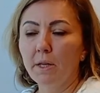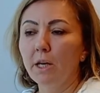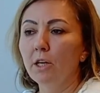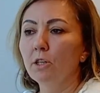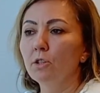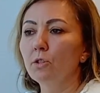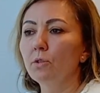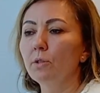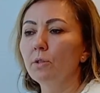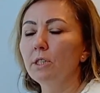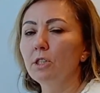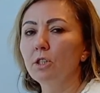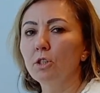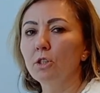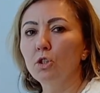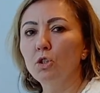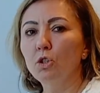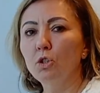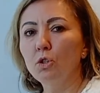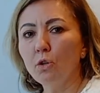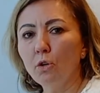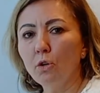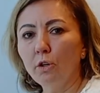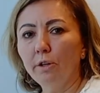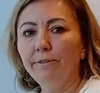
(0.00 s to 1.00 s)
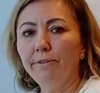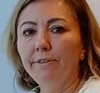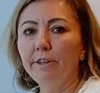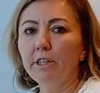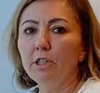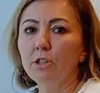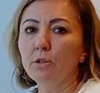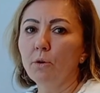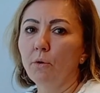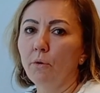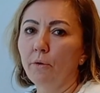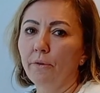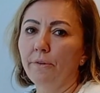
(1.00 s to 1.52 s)
So it's a
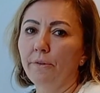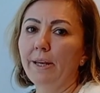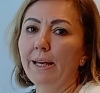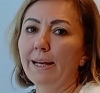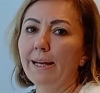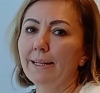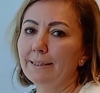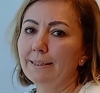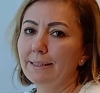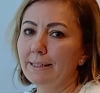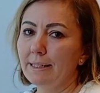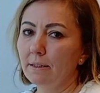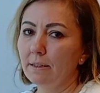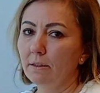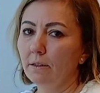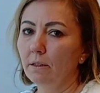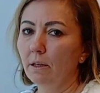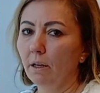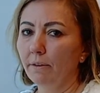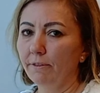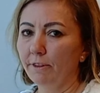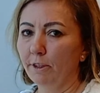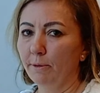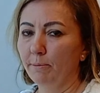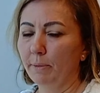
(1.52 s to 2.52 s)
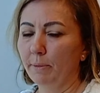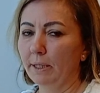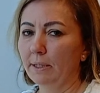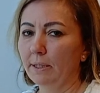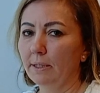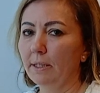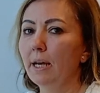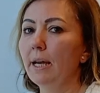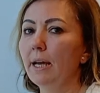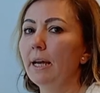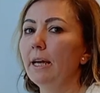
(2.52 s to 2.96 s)
service-oriented government.